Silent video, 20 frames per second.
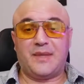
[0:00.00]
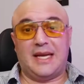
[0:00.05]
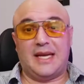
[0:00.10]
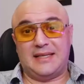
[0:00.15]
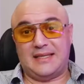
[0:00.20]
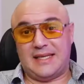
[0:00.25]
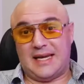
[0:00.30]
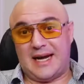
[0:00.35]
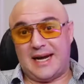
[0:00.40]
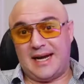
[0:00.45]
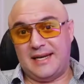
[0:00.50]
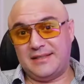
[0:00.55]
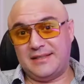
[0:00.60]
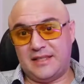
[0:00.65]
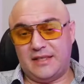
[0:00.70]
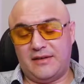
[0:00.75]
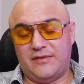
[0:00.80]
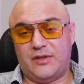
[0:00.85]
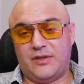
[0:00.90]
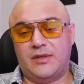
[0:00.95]
at the highest
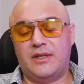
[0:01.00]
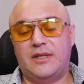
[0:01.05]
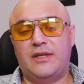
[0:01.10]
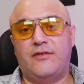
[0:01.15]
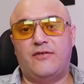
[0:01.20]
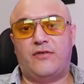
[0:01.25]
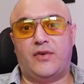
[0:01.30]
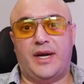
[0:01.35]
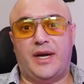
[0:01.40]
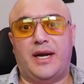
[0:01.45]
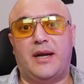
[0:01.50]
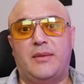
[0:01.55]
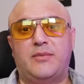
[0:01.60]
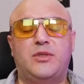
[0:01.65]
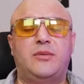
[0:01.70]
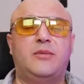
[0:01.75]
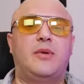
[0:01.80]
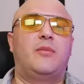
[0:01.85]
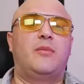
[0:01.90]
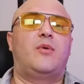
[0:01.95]
level for income
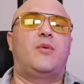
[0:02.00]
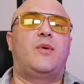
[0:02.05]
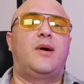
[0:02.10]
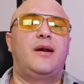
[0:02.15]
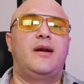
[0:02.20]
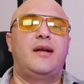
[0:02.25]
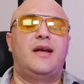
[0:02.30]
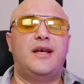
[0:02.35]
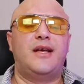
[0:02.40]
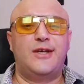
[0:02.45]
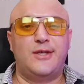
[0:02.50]
stream number one,